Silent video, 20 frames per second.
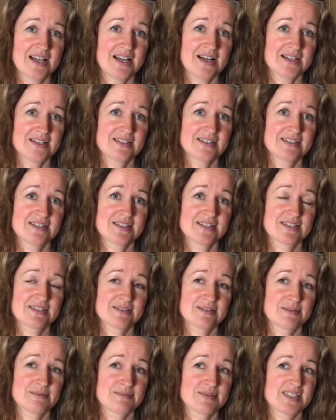and
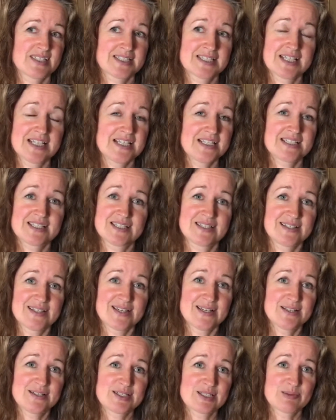seats that they
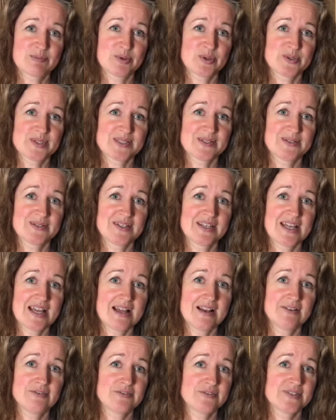used to put on
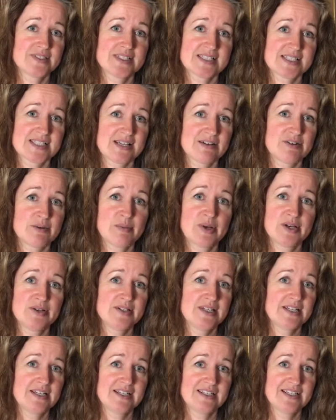elephants
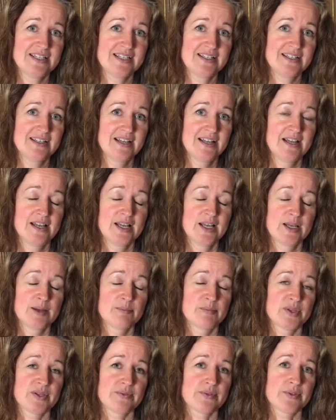ceremonially.
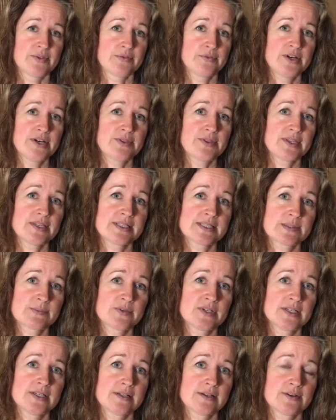But the three things
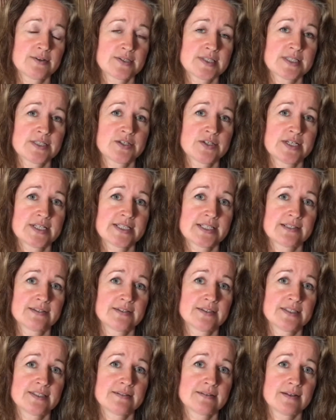we're concentrating
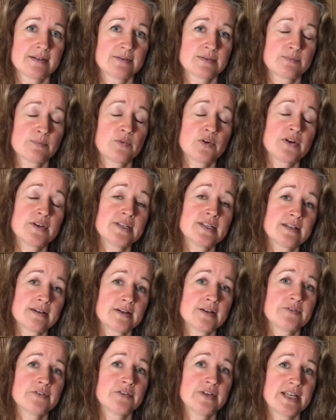on is one, an
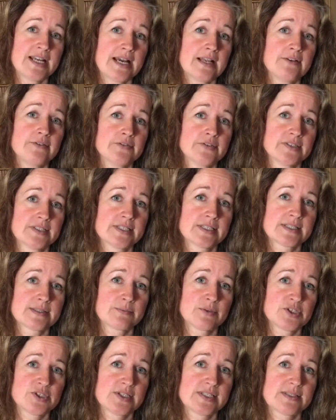ivory elephant,
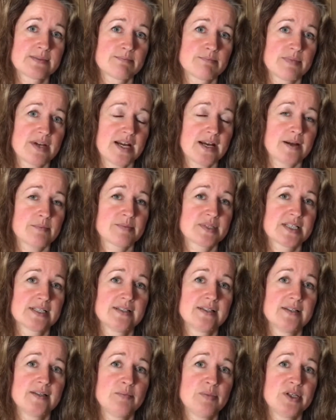which is
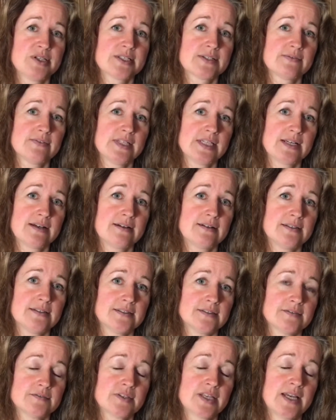absolutely beautifully
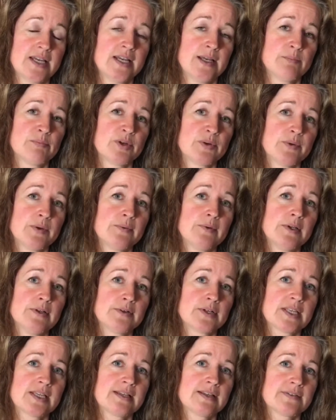carved, but we were
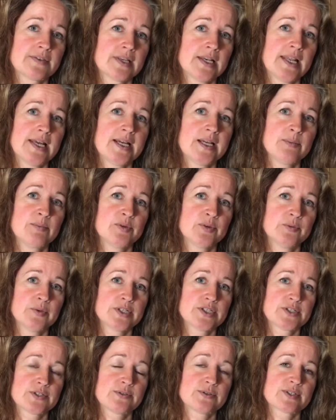looking at the label
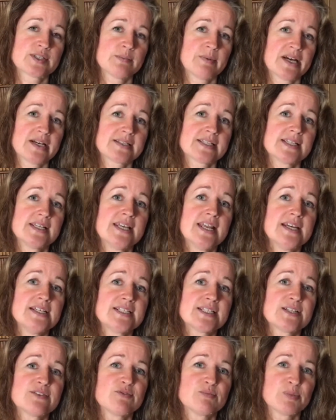which talks about a
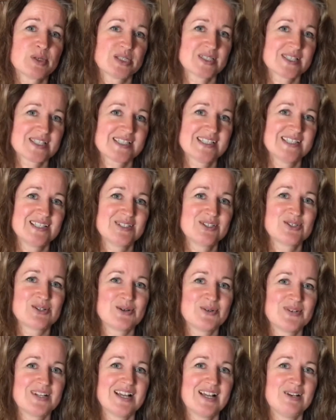native personage
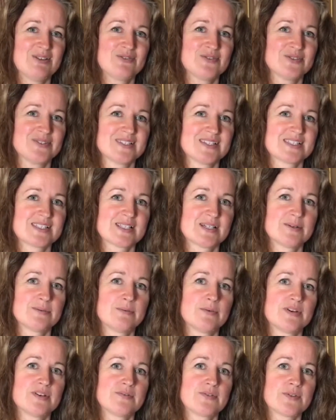on elephants. So
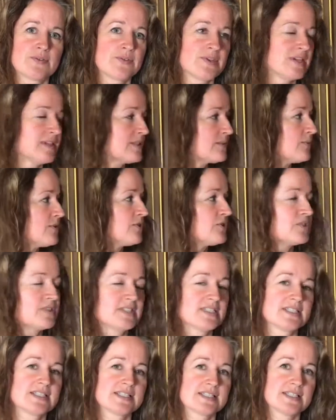one of the things we're
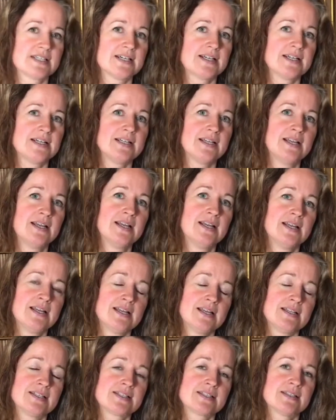trying to say
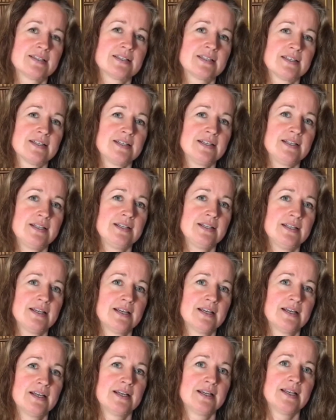is that the
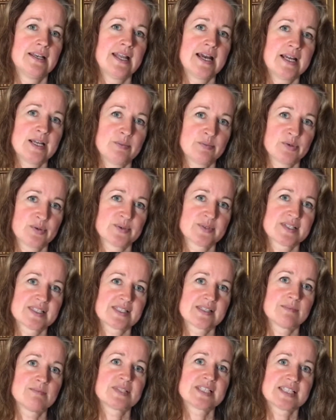labels
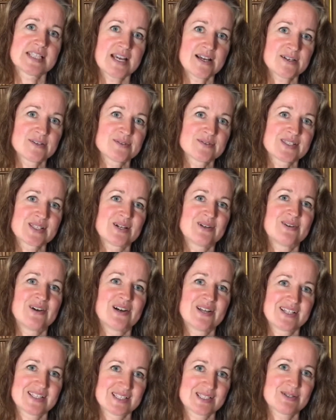themselves are a
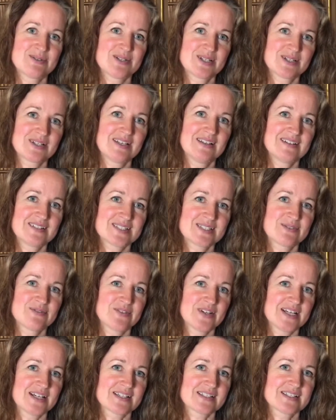historical
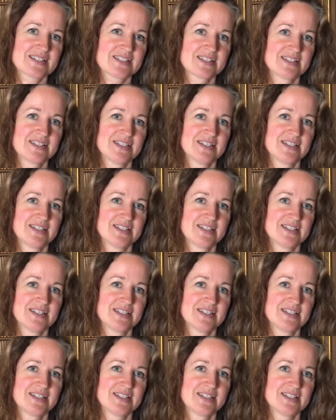artefact,